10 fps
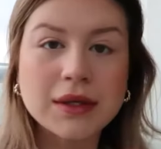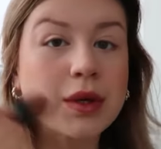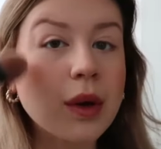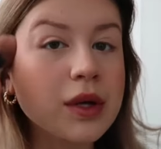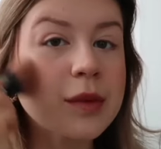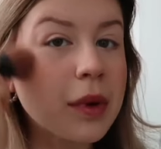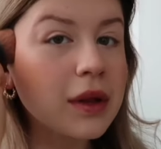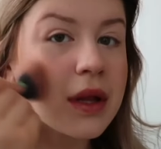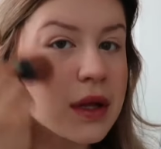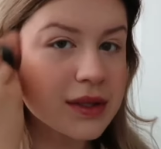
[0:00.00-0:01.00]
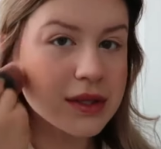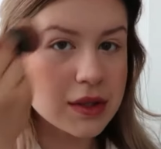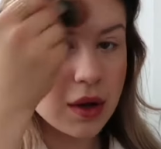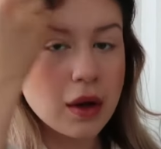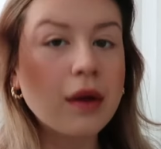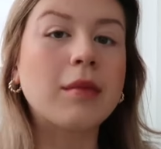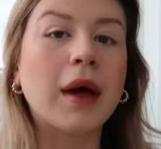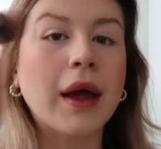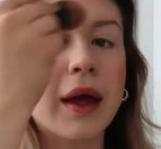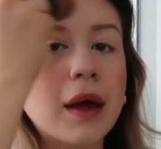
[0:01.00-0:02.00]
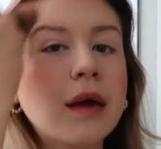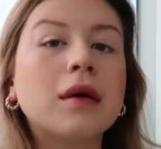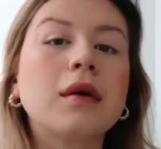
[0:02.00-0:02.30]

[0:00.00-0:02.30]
So I just put this on my